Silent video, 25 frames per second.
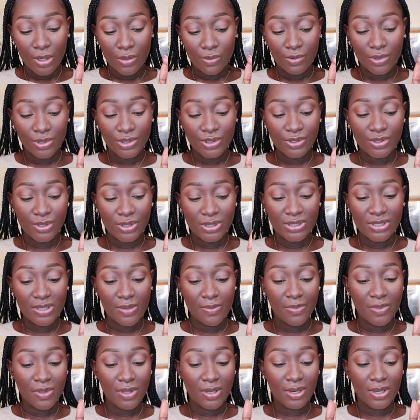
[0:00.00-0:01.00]
which is not
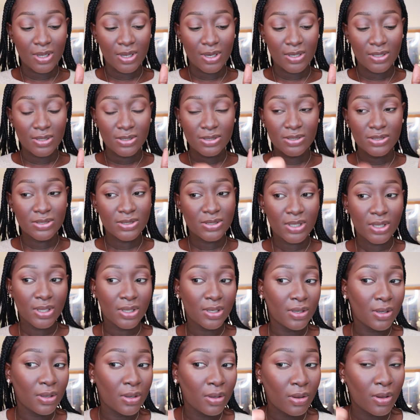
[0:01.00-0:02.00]
something that is like